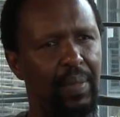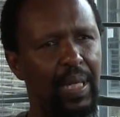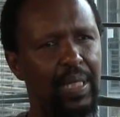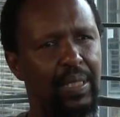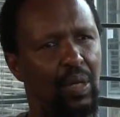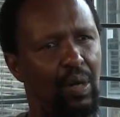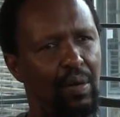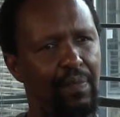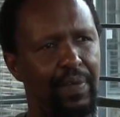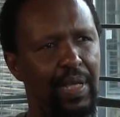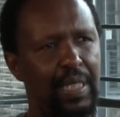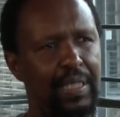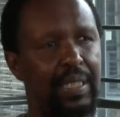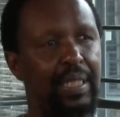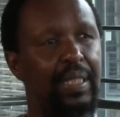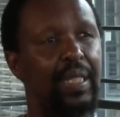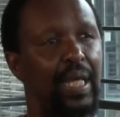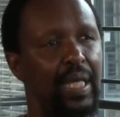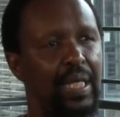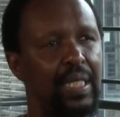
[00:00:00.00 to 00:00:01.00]
But
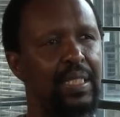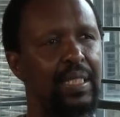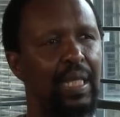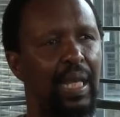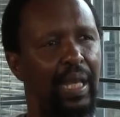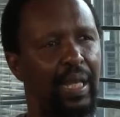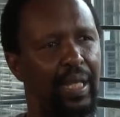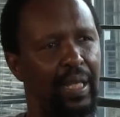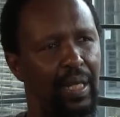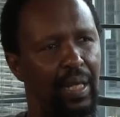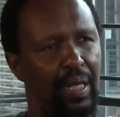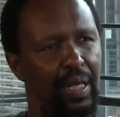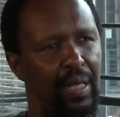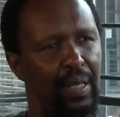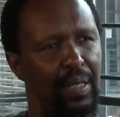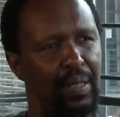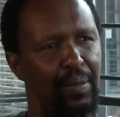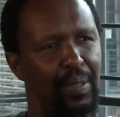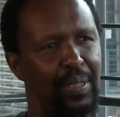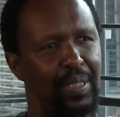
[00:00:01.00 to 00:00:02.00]
obviously there is a link.
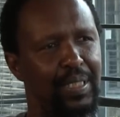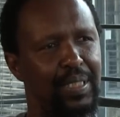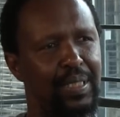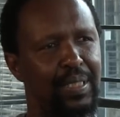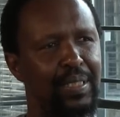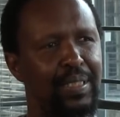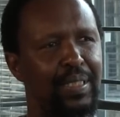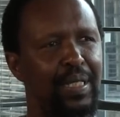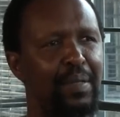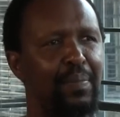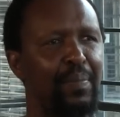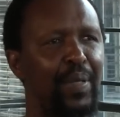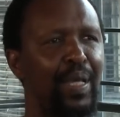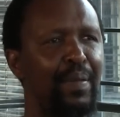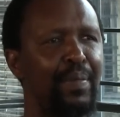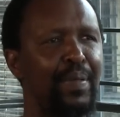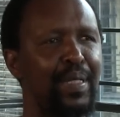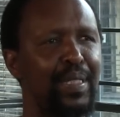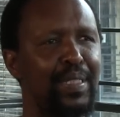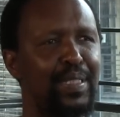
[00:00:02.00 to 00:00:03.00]
It's just that
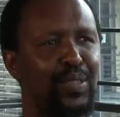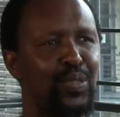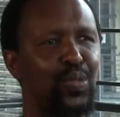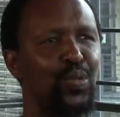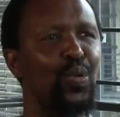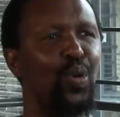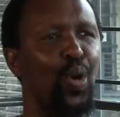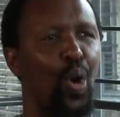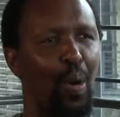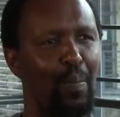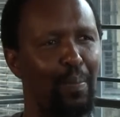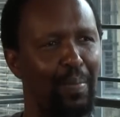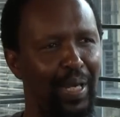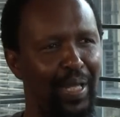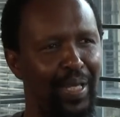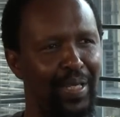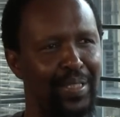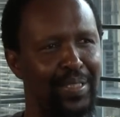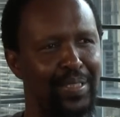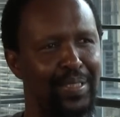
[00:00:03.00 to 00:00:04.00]
maybe it's too
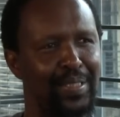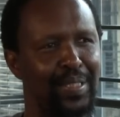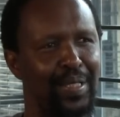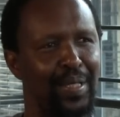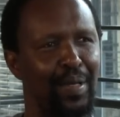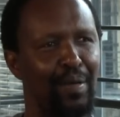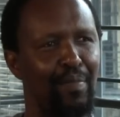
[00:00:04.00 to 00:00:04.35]
complex